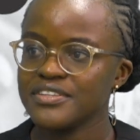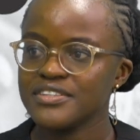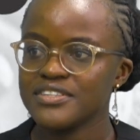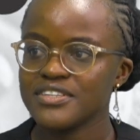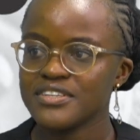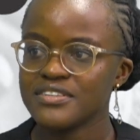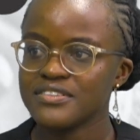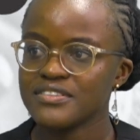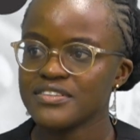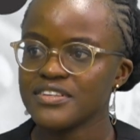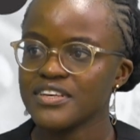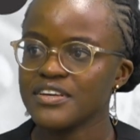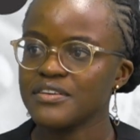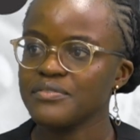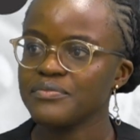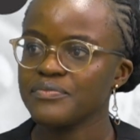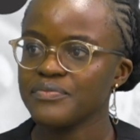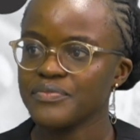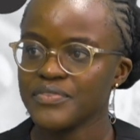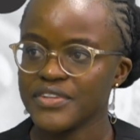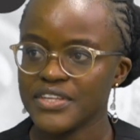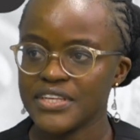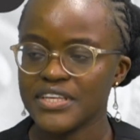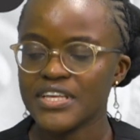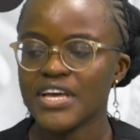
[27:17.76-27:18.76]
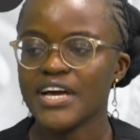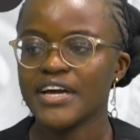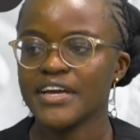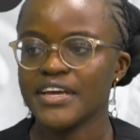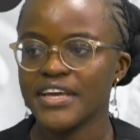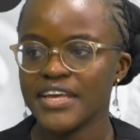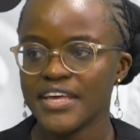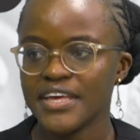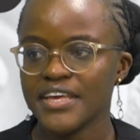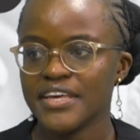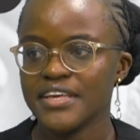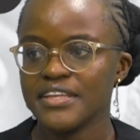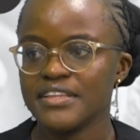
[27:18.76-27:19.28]
can happen
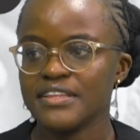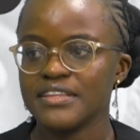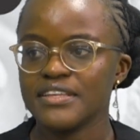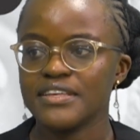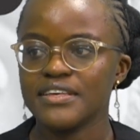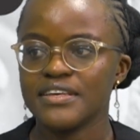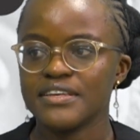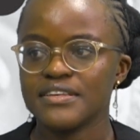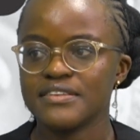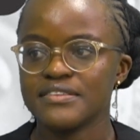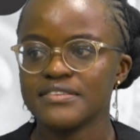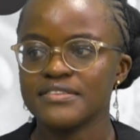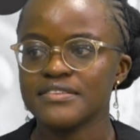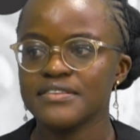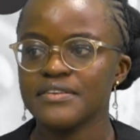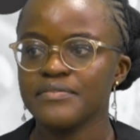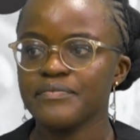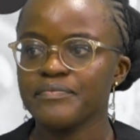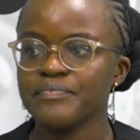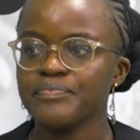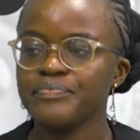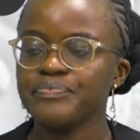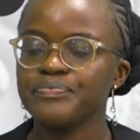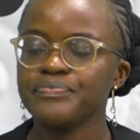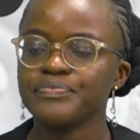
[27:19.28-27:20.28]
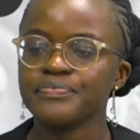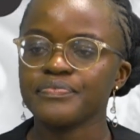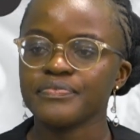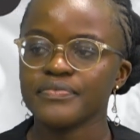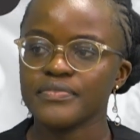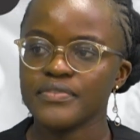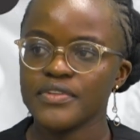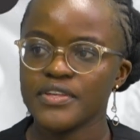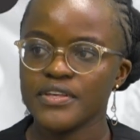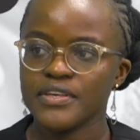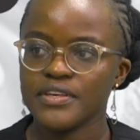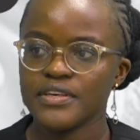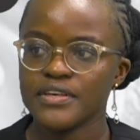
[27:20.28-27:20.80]
again in different
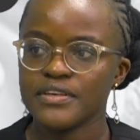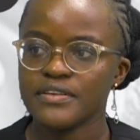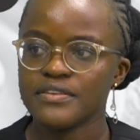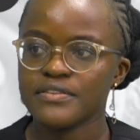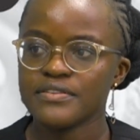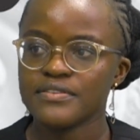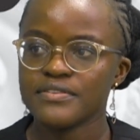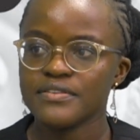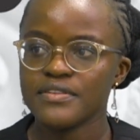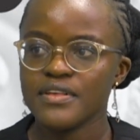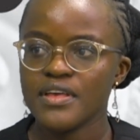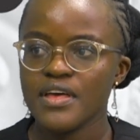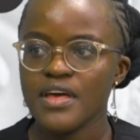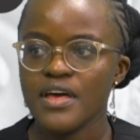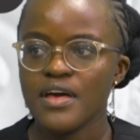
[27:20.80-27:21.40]
generations.